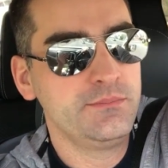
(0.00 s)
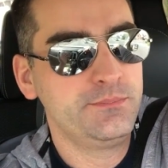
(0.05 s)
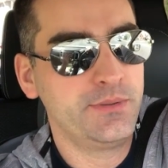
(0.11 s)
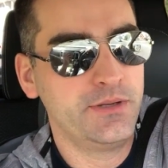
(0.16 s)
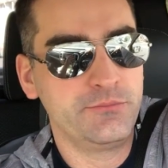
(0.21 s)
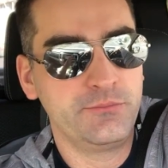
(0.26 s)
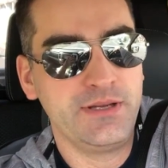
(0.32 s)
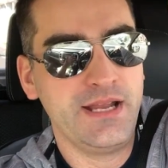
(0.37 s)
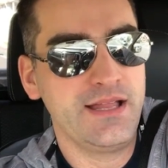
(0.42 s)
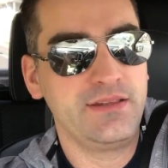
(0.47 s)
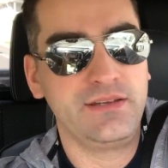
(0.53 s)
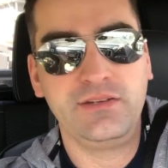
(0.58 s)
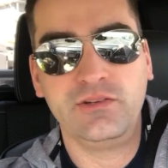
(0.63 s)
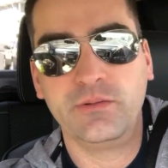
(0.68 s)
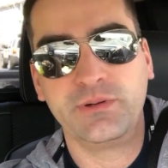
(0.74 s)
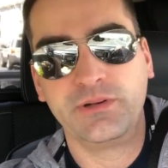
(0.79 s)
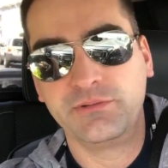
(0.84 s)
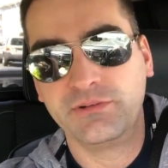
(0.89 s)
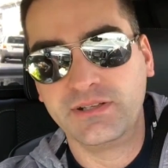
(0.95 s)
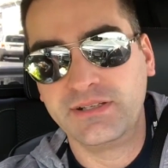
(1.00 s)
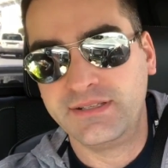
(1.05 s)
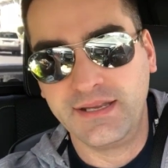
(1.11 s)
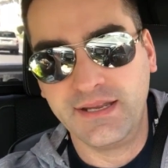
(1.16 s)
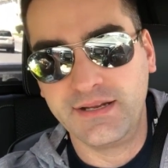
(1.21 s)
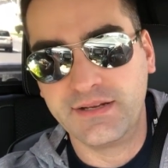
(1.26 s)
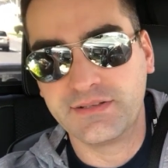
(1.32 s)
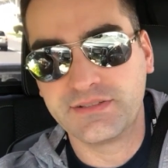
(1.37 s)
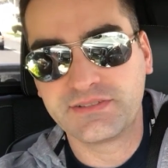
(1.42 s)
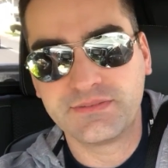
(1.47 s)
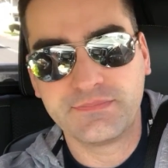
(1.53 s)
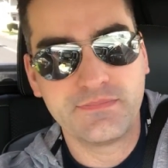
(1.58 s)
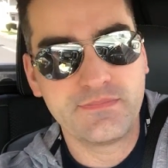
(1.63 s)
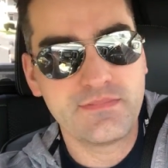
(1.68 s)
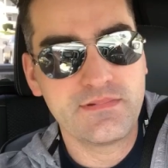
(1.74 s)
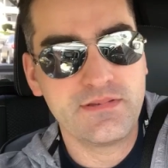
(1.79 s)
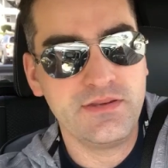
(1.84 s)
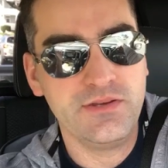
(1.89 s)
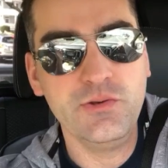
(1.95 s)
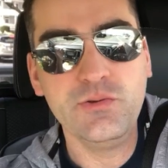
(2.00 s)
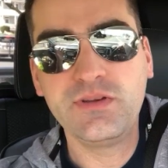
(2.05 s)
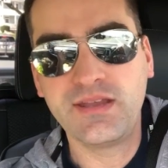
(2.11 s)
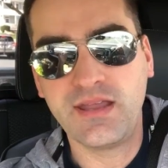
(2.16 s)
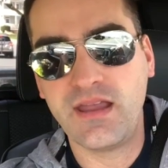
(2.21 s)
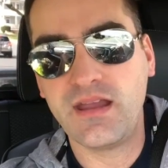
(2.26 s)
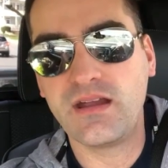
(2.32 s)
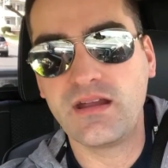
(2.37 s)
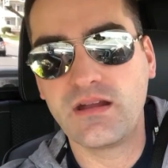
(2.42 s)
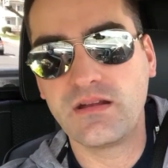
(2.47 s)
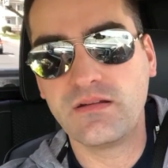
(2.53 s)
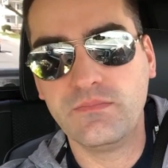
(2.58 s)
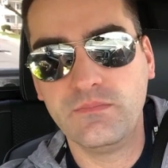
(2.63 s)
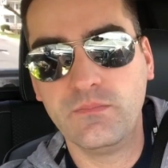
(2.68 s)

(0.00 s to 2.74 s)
But in reality, nobody really cares. You care